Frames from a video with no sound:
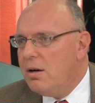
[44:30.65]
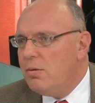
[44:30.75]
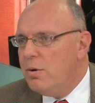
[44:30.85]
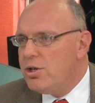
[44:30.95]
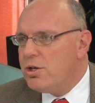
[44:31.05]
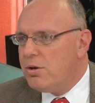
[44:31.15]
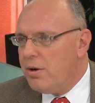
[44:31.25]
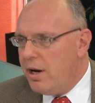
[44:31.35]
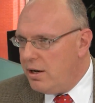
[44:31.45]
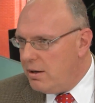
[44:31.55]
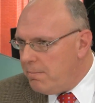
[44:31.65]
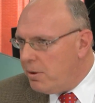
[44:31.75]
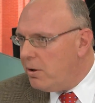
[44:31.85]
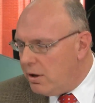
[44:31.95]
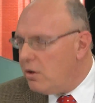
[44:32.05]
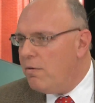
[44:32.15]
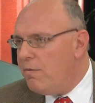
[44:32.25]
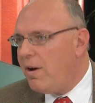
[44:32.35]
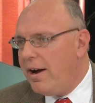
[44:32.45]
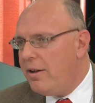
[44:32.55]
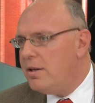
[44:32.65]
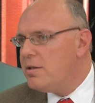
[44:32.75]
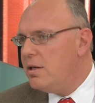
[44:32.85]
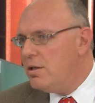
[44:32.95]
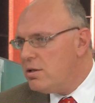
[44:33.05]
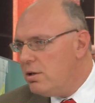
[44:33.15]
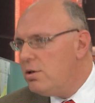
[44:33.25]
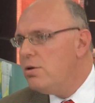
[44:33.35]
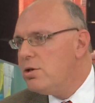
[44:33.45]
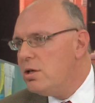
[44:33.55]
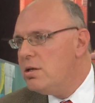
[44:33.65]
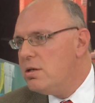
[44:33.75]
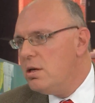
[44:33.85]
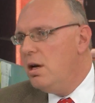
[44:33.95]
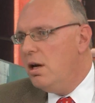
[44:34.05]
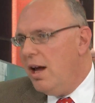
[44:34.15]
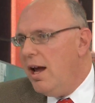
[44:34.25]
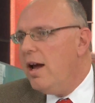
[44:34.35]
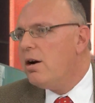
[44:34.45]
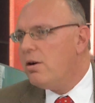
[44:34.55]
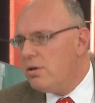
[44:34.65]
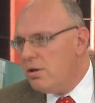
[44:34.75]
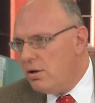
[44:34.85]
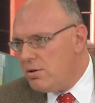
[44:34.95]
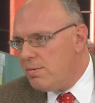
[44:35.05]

which created a political violence and institutions anchored to those.